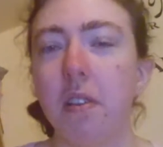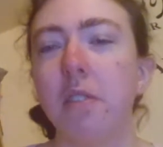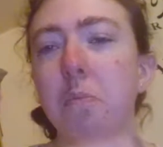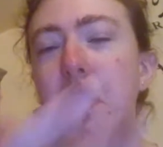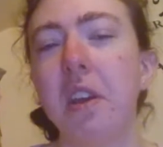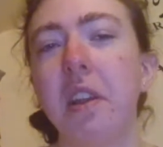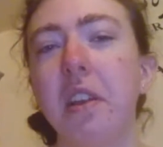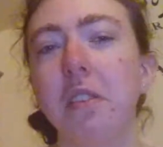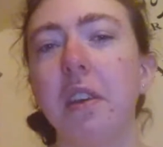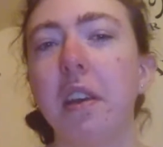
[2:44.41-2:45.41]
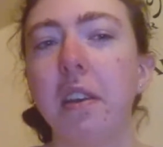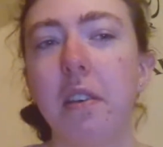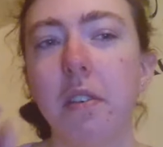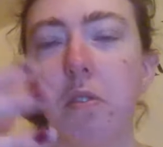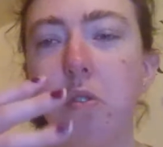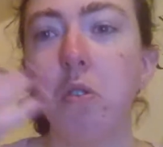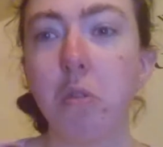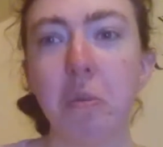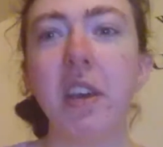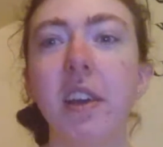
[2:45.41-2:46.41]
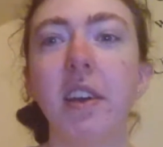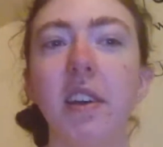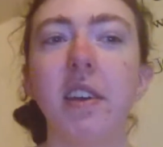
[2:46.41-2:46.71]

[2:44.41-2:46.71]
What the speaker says: in speaking, it's like to speak.